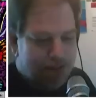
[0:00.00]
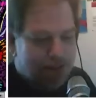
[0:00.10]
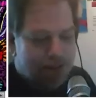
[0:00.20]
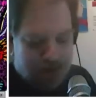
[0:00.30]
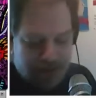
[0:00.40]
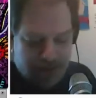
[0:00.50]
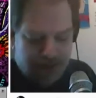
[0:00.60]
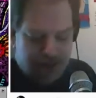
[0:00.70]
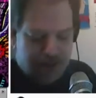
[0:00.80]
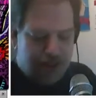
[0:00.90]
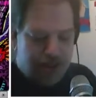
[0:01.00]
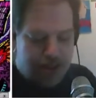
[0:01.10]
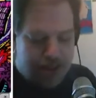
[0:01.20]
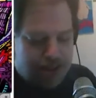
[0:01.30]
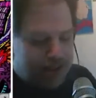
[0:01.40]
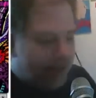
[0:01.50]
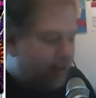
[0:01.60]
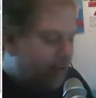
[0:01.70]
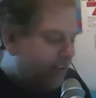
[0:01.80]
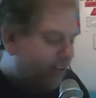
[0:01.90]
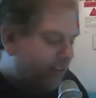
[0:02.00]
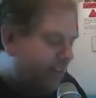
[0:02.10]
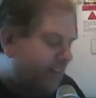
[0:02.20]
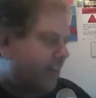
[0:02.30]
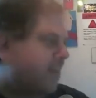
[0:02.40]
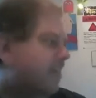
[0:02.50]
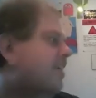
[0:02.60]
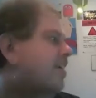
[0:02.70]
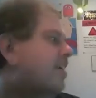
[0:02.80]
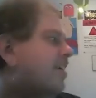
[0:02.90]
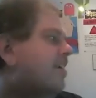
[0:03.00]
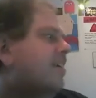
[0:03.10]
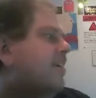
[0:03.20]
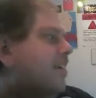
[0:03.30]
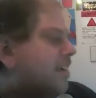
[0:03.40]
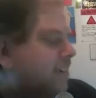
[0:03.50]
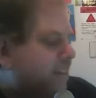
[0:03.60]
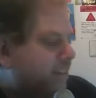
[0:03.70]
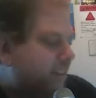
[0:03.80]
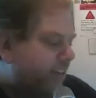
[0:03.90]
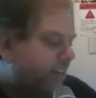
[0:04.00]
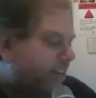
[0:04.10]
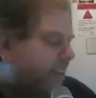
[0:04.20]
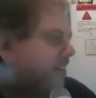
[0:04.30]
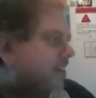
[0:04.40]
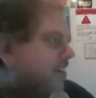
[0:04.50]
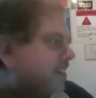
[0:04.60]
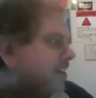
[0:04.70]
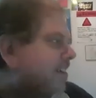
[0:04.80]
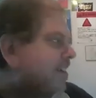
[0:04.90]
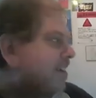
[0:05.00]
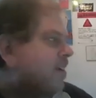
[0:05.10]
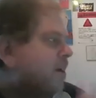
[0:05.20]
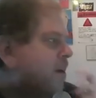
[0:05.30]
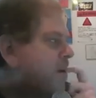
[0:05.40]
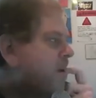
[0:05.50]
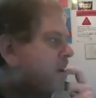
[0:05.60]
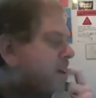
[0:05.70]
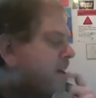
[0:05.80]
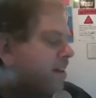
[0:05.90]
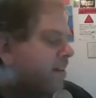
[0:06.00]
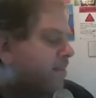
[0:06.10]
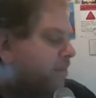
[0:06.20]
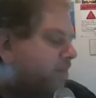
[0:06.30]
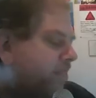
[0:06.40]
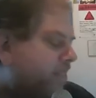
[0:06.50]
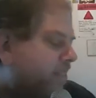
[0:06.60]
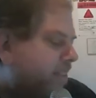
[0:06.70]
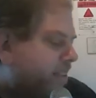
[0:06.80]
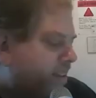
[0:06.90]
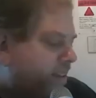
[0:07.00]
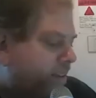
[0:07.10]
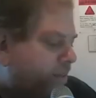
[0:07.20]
It sure didn't keep me happy because it was just that she just acted like she just flat didn't care, and